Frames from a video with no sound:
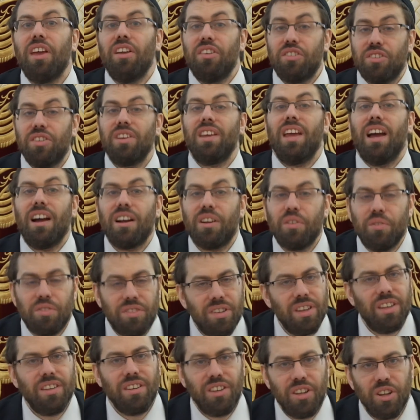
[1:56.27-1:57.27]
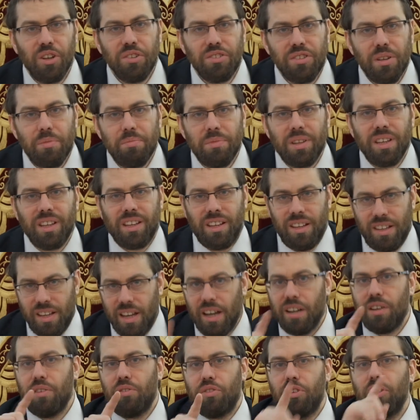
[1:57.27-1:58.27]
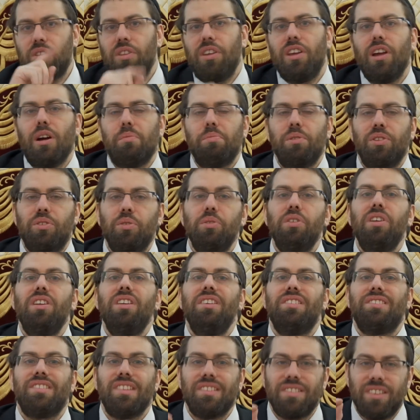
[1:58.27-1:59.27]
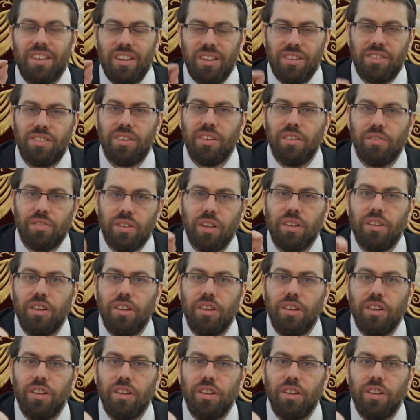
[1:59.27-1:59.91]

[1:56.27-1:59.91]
So Yaakov said, you know something? Yaakov took the opportunity, says the Netziv, to